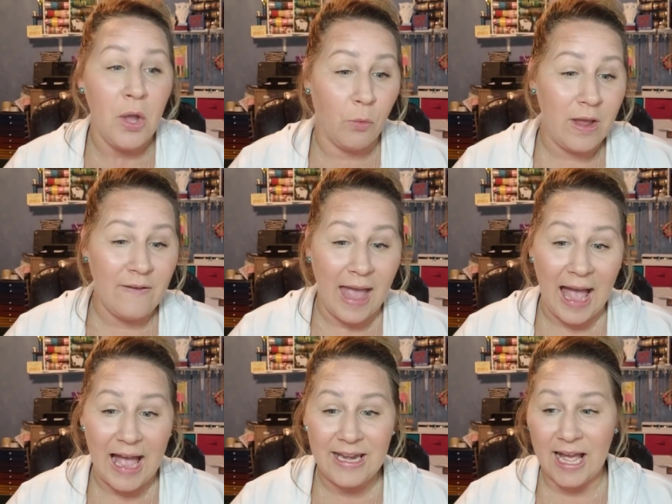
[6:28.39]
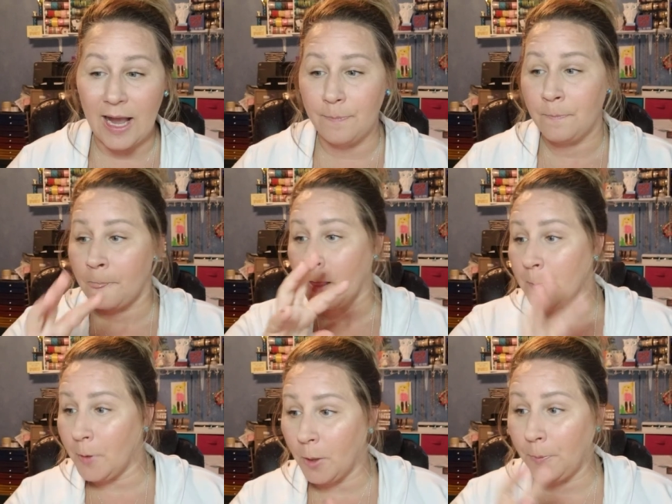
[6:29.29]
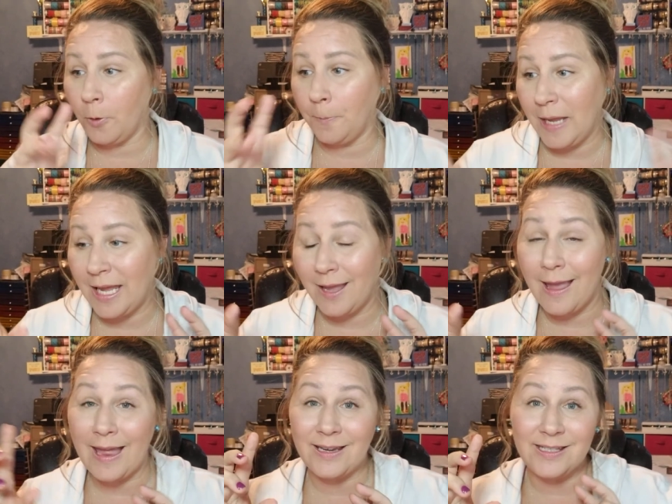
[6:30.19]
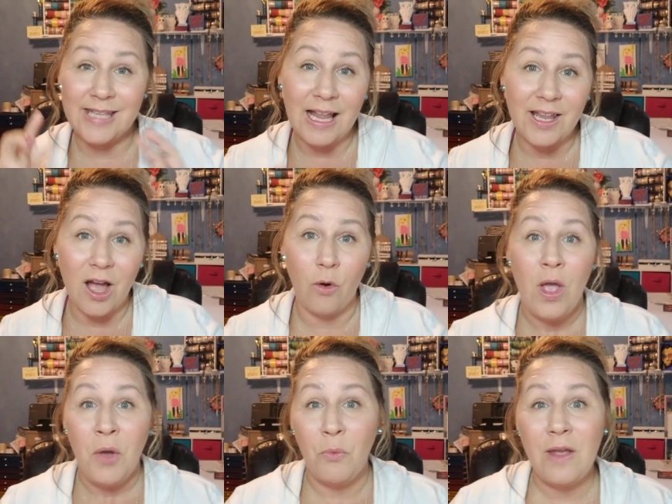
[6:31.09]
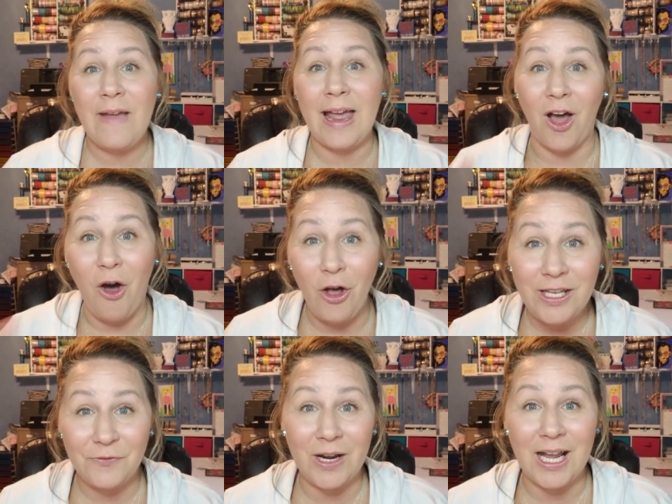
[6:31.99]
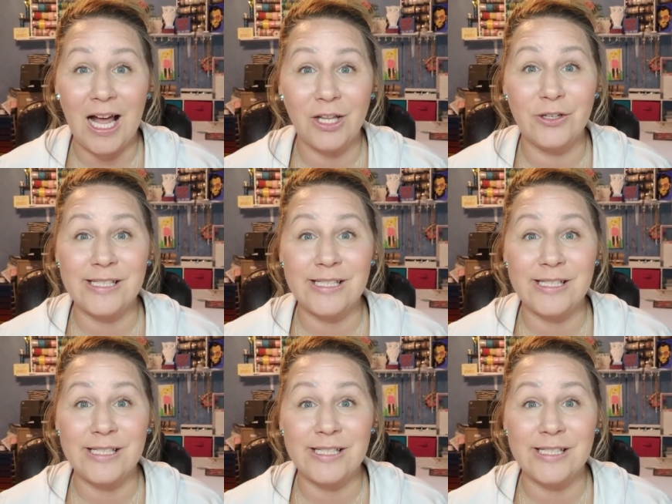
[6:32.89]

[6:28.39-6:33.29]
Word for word: We've had um, purple, pink, and yellow. We've had all different colors.